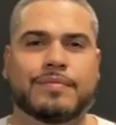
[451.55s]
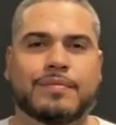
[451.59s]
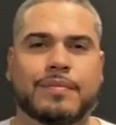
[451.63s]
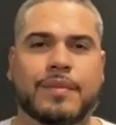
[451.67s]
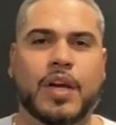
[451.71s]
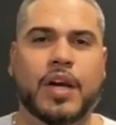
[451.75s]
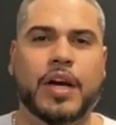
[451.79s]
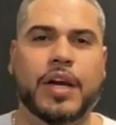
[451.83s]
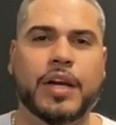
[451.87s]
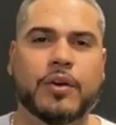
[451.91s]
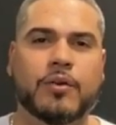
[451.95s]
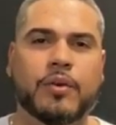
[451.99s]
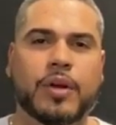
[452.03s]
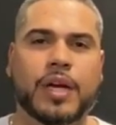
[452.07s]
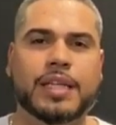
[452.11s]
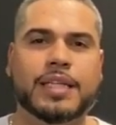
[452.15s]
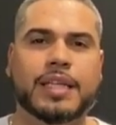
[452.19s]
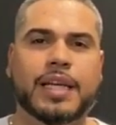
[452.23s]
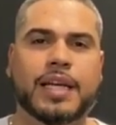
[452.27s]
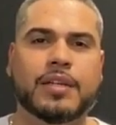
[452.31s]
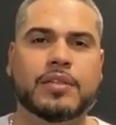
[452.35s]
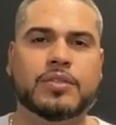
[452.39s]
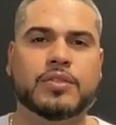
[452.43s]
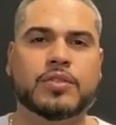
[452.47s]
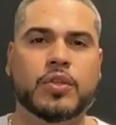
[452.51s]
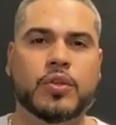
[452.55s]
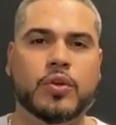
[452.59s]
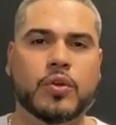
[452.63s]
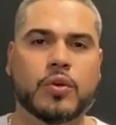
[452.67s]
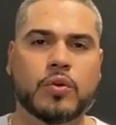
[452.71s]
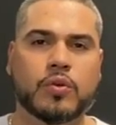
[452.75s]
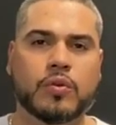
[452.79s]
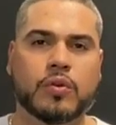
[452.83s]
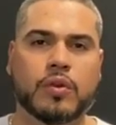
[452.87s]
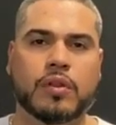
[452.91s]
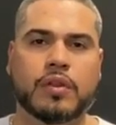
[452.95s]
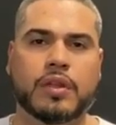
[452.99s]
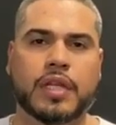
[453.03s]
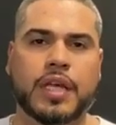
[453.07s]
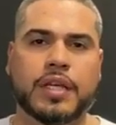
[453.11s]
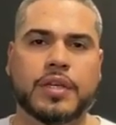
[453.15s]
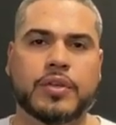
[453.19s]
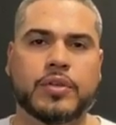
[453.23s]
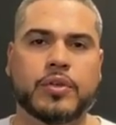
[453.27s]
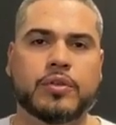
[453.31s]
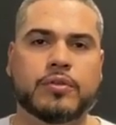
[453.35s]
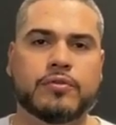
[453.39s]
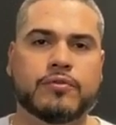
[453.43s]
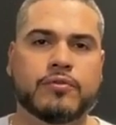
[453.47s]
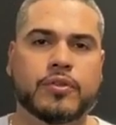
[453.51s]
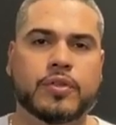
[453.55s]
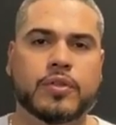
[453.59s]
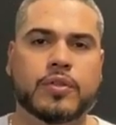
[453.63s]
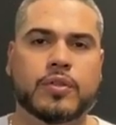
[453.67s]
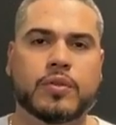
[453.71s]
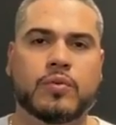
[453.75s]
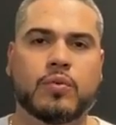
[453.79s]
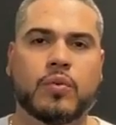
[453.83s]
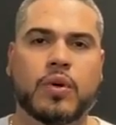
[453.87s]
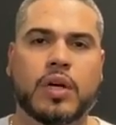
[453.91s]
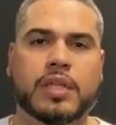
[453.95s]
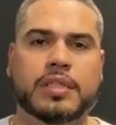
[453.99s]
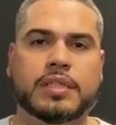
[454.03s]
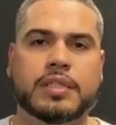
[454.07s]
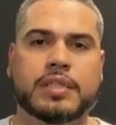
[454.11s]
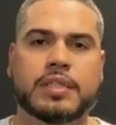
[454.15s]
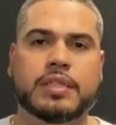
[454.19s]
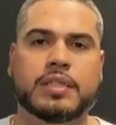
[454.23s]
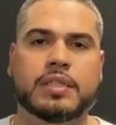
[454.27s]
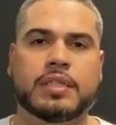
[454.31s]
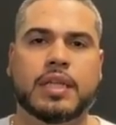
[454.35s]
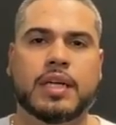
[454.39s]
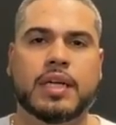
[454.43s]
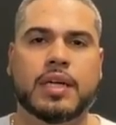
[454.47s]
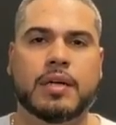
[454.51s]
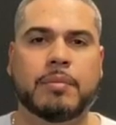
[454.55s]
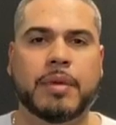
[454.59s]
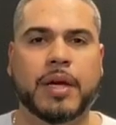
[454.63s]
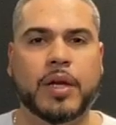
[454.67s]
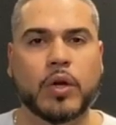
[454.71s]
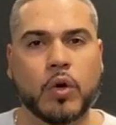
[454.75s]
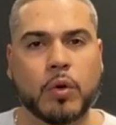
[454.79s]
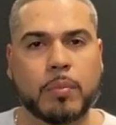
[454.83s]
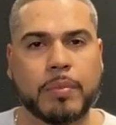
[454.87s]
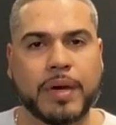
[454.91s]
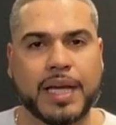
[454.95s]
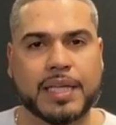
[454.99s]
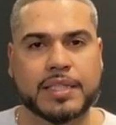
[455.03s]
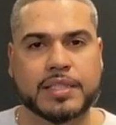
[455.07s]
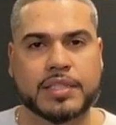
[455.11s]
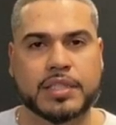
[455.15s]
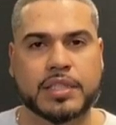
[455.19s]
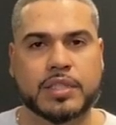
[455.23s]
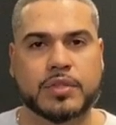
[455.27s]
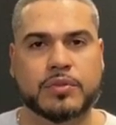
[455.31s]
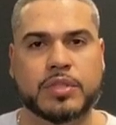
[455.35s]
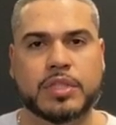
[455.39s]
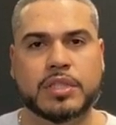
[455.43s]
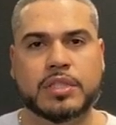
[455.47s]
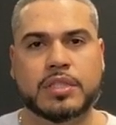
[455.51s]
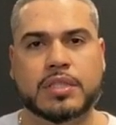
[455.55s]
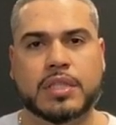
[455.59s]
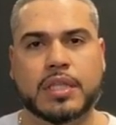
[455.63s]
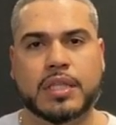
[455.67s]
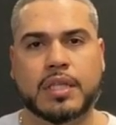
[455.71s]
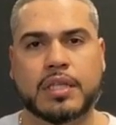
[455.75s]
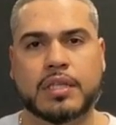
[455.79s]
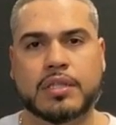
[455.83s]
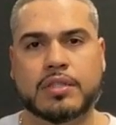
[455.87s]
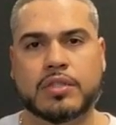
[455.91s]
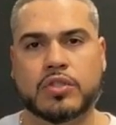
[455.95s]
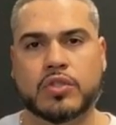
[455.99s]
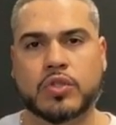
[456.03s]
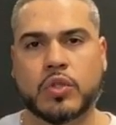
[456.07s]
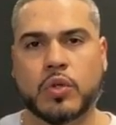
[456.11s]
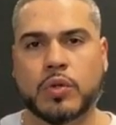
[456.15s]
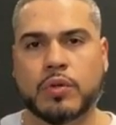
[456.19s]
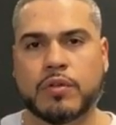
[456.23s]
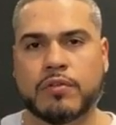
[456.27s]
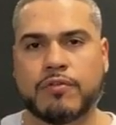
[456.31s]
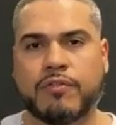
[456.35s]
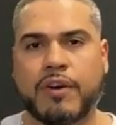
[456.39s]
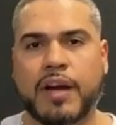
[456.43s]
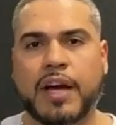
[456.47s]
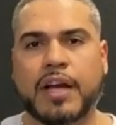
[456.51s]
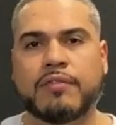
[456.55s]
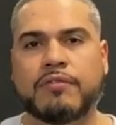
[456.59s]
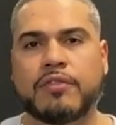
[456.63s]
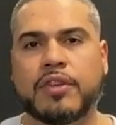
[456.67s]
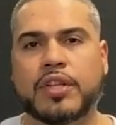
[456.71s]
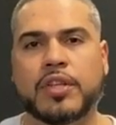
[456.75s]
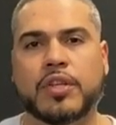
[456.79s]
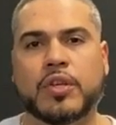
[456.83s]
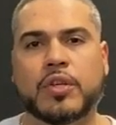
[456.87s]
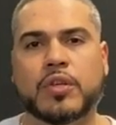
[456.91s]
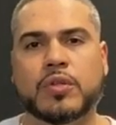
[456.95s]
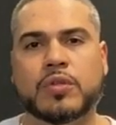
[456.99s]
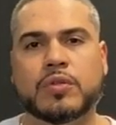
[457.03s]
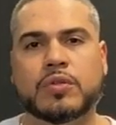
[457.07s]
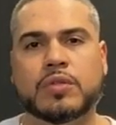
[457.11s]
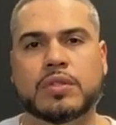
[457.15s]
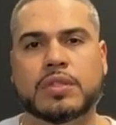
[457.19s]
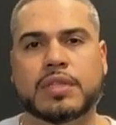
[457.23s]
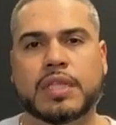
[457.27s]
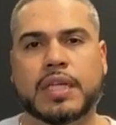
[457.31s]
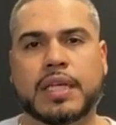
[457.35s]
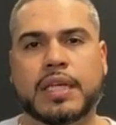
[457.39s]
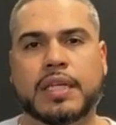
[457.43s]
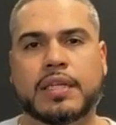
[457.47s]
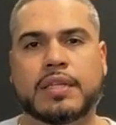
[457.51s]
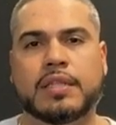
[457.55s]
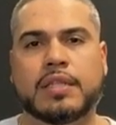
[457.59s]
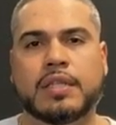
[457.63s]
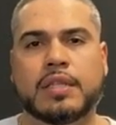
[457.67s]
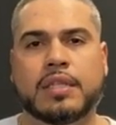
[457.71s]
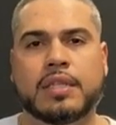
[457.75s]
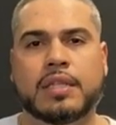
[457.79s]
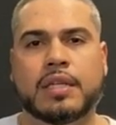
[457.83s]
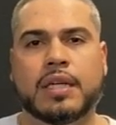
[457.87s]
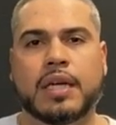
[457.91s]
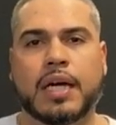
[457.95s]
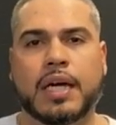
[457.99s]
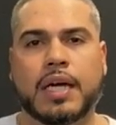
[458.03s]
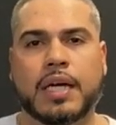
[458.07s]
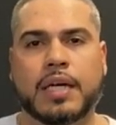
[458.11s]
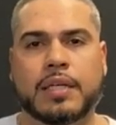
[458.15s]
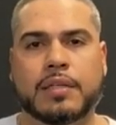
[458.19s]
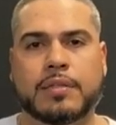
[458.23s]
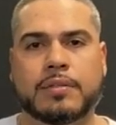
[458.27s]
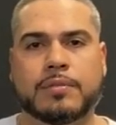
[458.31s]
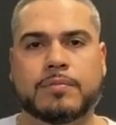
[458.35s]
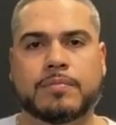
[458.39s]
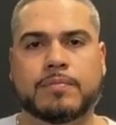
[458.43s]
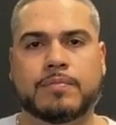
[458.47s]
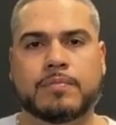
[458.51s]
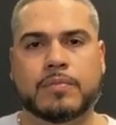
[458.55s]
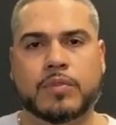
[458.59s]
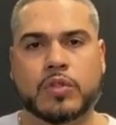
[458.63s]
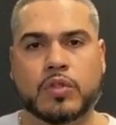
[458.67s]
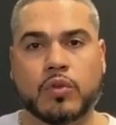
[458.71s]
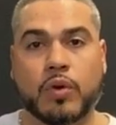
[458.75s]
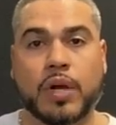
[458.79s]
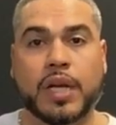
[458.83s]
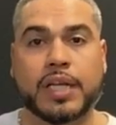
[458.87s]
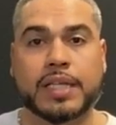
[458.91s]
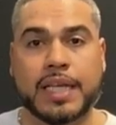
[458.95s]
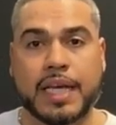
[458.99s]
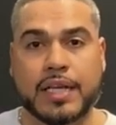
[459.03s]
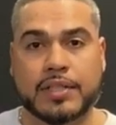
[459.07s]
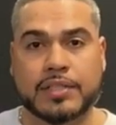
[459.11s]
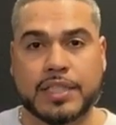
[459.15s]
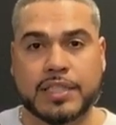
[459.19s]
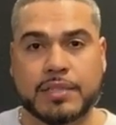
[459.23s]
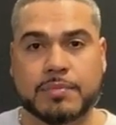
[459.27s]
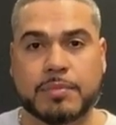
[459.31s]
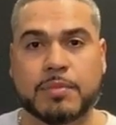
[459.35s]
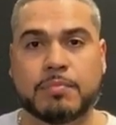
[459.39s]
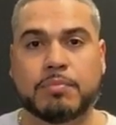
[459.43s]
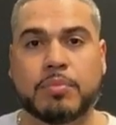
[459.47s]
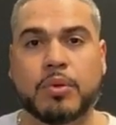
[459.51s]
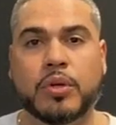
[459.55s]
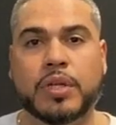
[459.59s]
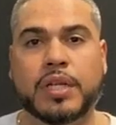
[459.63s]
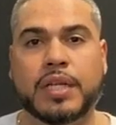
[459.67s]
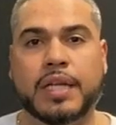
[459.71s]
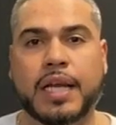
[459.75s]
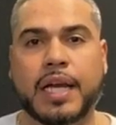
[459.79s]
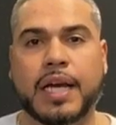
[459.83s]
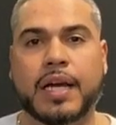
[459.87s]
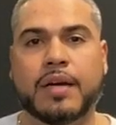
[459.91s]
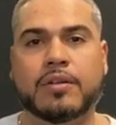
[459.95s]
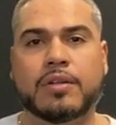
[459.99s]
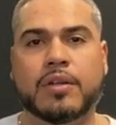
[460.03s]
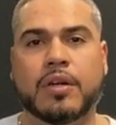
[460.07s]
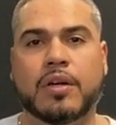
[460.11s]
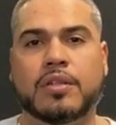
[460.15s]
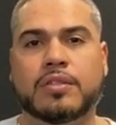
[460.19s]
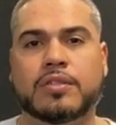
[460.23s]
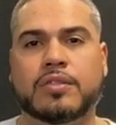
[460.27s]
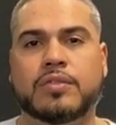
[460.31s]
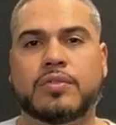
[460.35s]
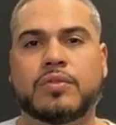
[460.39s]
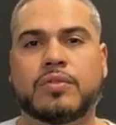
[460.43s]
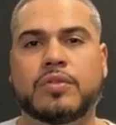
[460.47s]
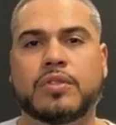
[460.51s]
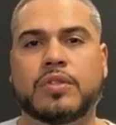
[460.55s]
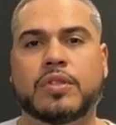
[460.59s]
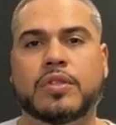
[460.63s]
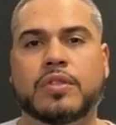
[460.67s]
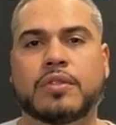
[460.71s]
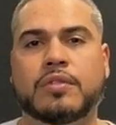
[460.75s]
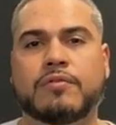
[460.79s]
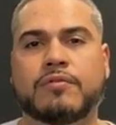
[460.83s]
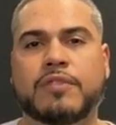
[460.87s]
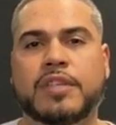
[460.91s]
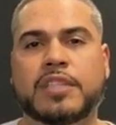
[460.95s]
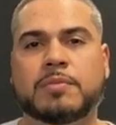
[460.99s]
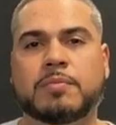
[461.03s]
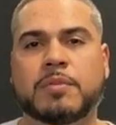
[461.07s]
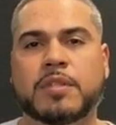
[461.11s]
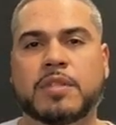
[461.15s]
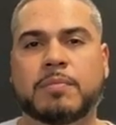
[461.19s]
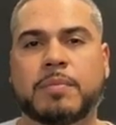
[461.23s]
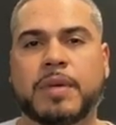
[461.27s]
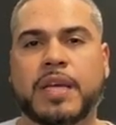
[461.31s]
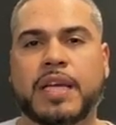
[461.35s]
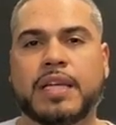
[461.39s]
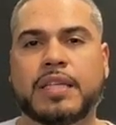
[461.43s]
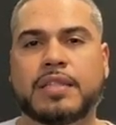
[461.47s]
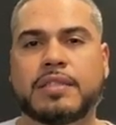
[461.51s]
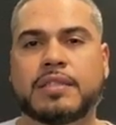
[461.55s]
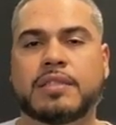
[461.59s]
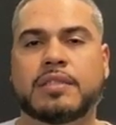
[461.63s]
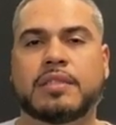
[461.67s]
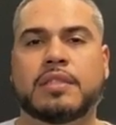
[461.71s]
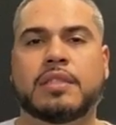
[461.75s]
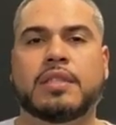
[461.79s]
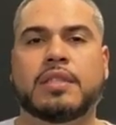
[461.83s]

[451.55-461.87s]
All right, Grindhouse, so thank you for watching my low back series, the total of 5 videos that Grindhouse has been putting out onto your Facebook page.